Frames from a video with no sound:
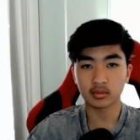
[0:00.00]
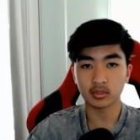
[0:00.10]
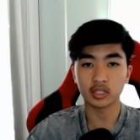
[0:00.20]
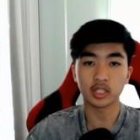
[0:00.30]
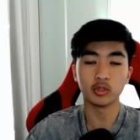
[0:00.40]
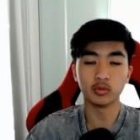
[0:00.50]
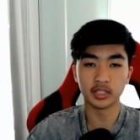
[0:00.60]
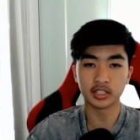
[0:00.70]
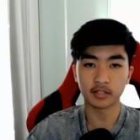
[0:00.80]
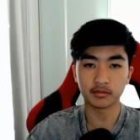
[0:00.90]
It will be
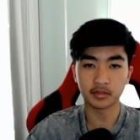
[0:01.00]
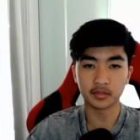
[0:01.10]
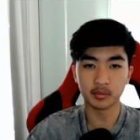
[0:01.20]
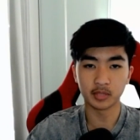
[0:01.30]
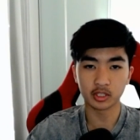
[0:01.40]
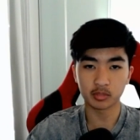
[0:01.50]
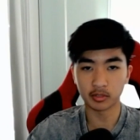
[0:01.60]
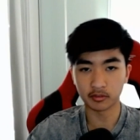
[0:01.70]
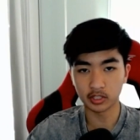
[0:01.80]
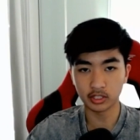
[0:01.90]
10-15 minutes per
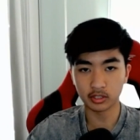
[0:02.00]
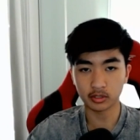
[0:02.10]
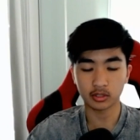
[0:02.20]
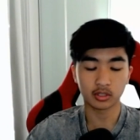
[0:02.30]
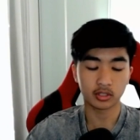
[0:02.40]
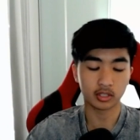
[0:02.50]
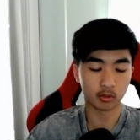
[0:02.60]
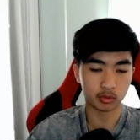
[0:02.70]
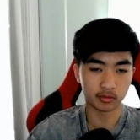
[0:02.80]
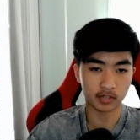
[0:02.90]
video that will
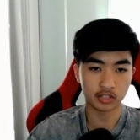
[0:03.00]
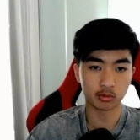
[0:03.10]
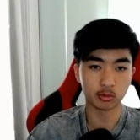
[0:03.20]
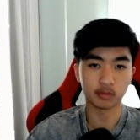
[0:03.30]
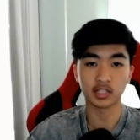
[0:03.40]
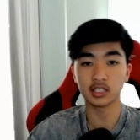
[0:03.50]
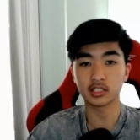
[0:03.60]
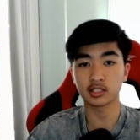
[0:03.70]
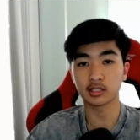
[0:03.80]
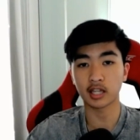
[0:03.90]
provide you with
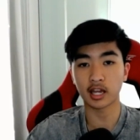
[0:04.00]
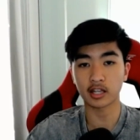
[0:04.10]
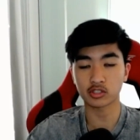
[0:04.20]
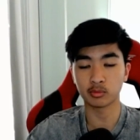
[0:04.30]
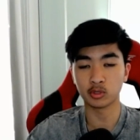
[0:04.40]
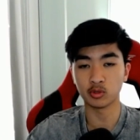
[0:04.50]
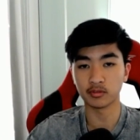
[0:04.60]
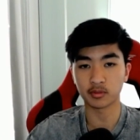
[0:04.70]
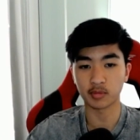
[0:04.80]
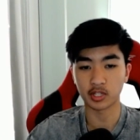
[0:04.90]
easily actionable
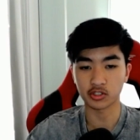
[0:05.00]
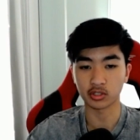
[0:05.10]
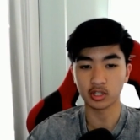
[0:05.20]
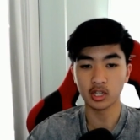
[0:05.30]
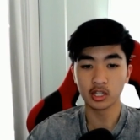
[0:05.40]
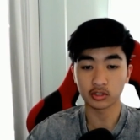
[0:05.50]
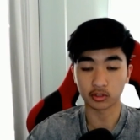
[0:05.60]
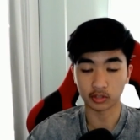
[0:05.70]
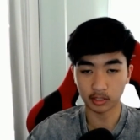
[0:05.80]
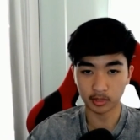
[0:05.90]
information, so
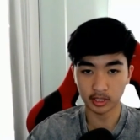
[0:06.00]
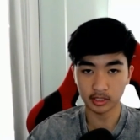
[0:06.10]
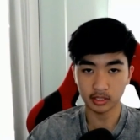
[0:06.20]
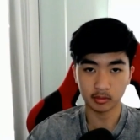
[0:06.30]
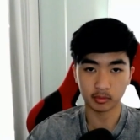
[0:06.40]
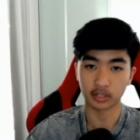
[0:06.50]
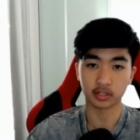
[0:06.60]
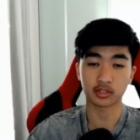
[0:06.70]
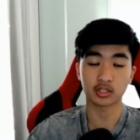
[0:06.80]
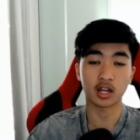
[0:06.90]
get ready
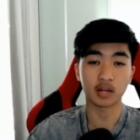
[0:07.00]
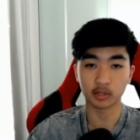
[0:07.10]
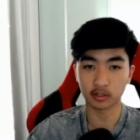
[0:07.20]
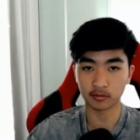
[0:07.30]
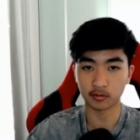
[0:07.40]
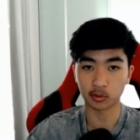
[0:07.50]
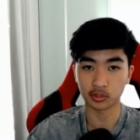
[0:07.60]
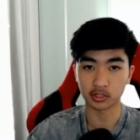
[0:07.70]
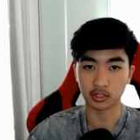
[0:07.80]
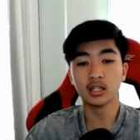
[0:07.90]
because I'm looking forward to
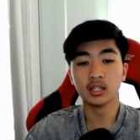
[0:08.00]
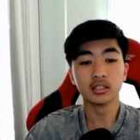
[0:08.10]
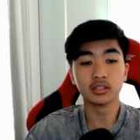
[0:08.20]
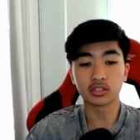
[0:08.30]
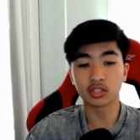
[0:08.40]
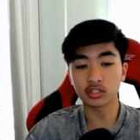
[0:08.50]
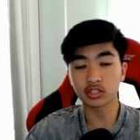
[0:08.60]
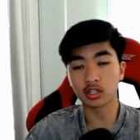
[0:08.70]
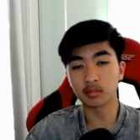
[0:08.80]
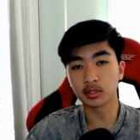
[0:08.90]
this. Discussing
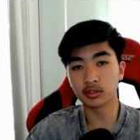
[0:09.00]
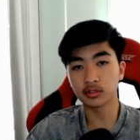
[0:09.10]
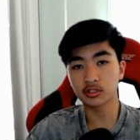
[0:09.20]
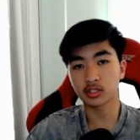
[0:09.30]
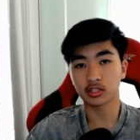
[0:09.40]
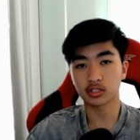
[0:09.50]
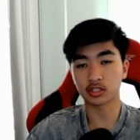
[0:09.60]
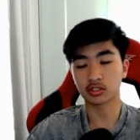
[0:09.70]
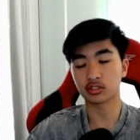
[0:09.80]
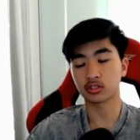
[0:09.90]
uploads,
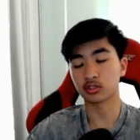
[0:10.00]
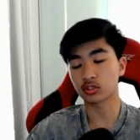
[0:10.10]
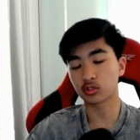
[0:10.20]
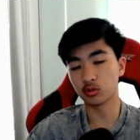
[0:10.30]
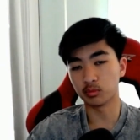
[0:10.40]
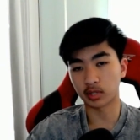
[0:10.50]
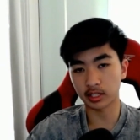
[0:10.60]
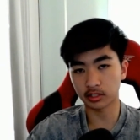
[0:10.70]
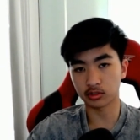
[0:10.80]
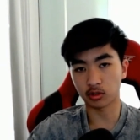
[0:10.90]
since the school break
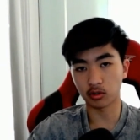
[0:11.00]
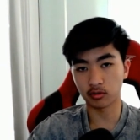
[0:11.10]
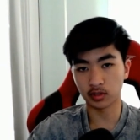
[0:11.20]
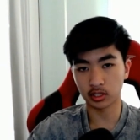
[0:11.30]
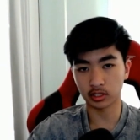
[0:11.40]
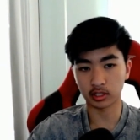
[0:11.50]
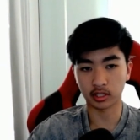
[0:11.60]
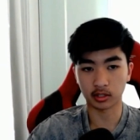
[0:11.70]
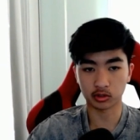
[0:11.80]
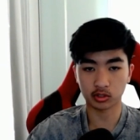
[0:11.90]
is over and now
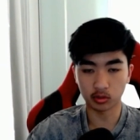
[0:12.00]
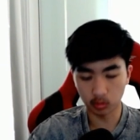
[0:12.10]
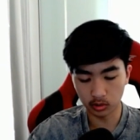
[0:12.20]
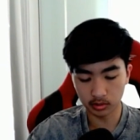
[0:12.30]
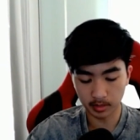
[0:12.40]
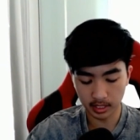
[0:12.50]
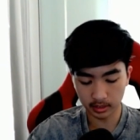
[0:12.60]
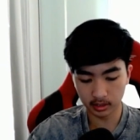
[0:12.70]
school is back,